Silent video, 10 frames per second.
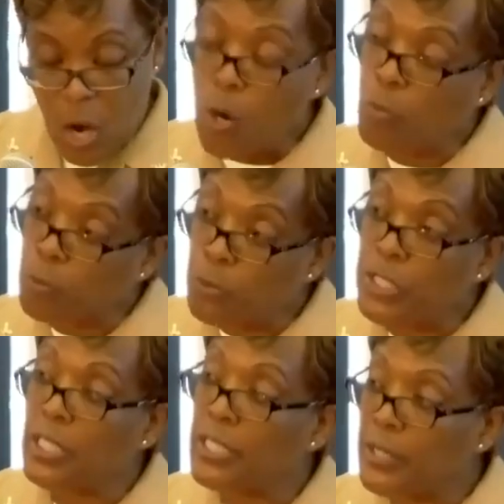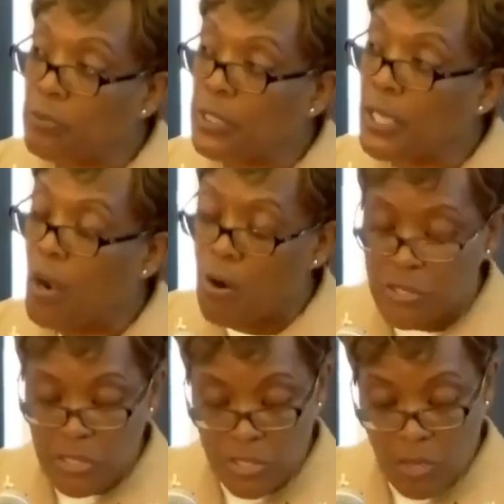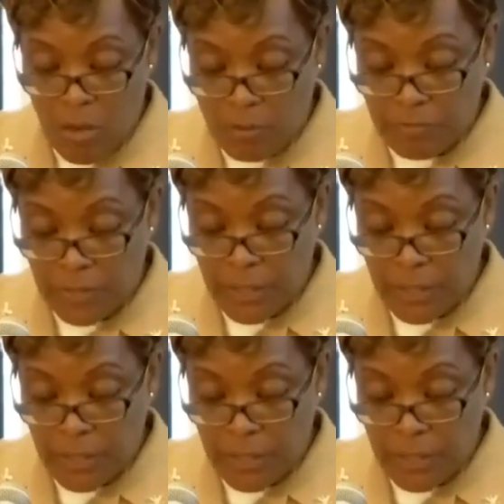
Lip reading: are really, really hard to solve.